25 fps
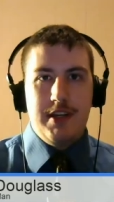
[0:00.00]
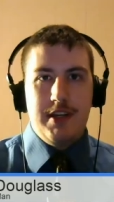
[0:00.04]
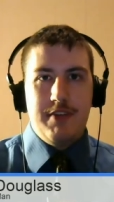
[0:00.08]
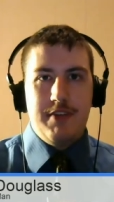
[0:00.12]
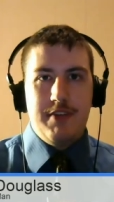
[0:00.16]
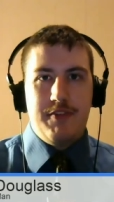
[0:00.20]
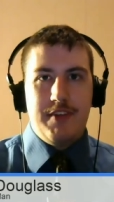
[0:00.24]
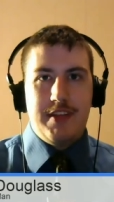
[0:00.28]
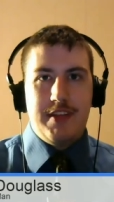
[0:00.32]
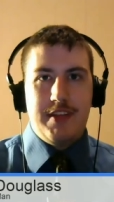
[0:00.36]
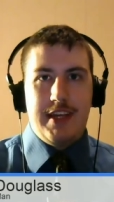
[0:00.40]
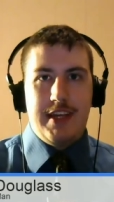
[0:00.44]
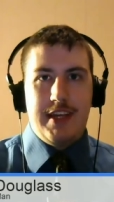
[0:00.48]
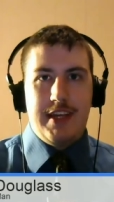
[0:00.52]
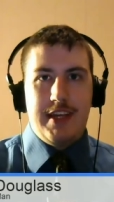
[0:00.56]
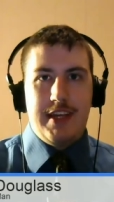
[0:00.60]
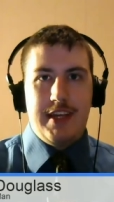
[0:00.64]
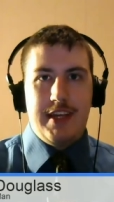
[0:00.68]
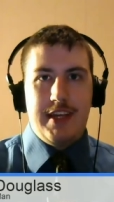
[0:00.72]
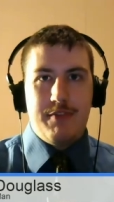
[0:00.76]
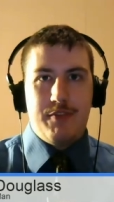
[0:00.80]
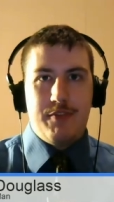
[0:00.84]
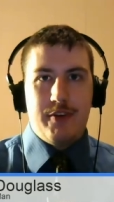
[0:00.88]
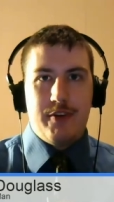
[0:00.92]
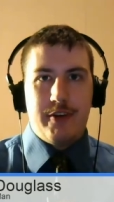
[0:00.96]
if at the end
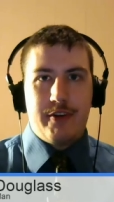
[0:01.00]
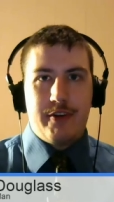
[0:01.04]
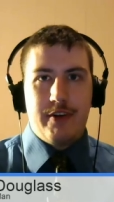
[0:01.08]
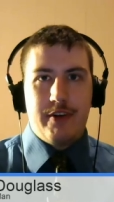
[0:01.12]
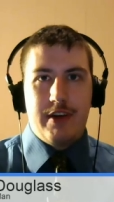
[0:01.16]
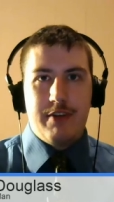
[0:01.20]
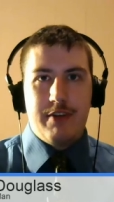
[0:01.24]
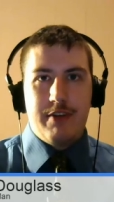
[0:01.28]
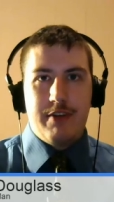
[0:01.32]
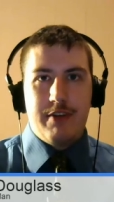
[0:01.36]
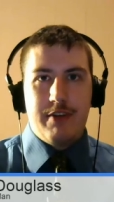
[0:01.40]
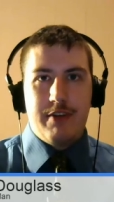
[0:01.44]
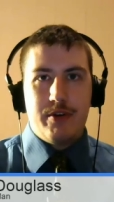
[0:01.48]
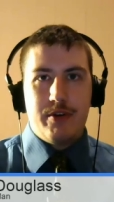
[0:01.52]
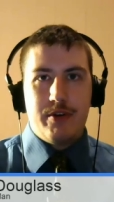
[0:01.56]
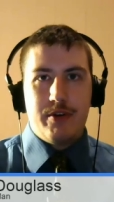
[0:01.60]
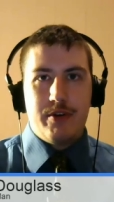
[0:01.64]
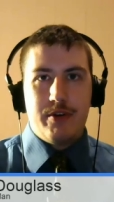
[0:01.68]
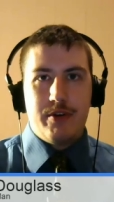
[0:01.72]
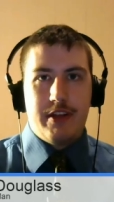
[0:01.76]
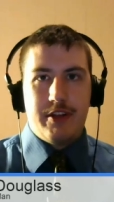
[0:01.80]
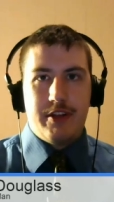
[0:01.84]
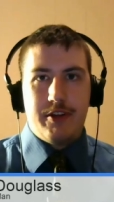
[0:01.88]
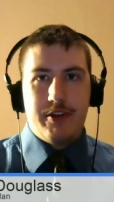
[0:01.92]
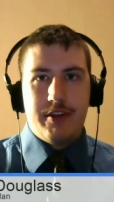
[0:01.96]
of the Far Cry 4
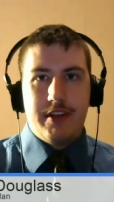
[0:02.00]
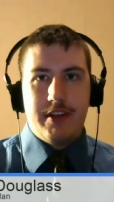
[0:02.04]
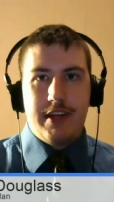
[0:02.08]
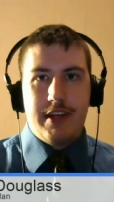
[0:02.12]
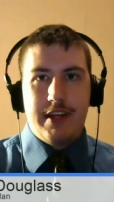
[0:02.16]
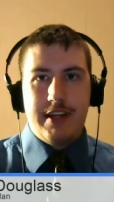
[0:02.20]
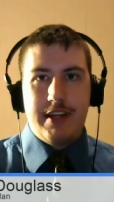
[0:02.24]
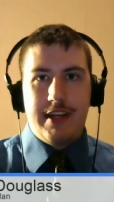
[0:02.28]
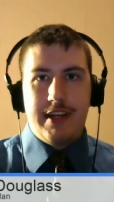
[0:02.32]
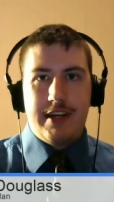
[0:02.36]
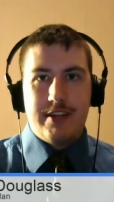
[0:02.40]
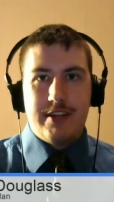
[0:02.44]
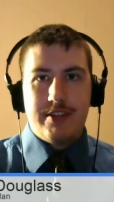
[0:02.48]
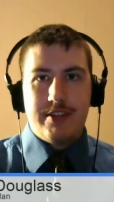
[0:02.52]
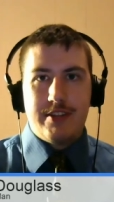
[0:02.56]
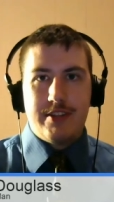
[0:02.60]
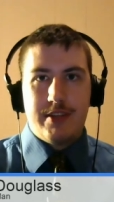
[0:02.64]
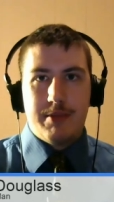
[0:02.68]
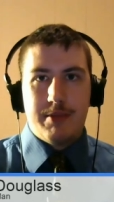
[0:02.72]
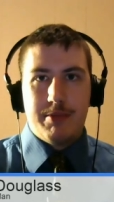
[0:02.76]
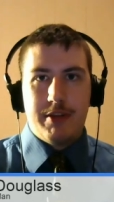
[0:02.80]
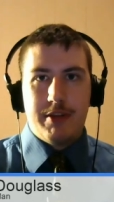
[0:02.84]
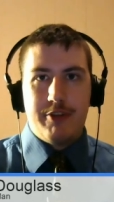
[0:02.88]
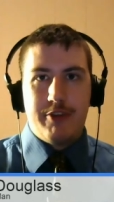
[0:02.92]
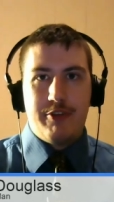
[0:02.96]
trailer they announce
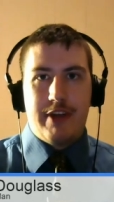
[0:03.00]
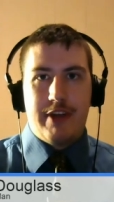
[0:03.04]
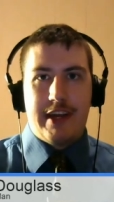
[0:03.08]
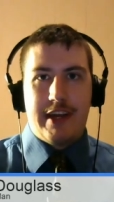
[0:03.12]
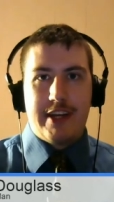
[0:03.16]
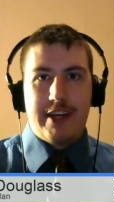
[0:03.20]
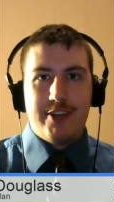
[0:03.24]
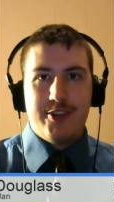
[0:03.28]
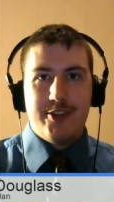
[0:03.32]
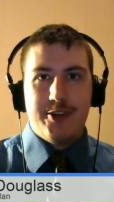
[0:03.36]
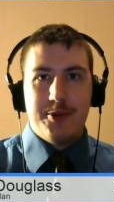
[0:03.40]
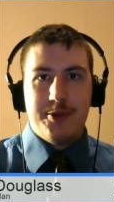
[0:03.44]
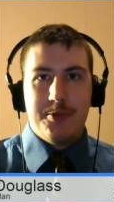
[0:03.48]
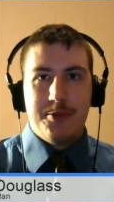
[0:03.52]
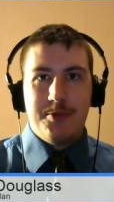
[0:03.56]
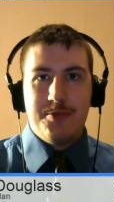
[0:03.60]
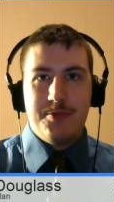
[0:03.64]
Blood Dragon 2?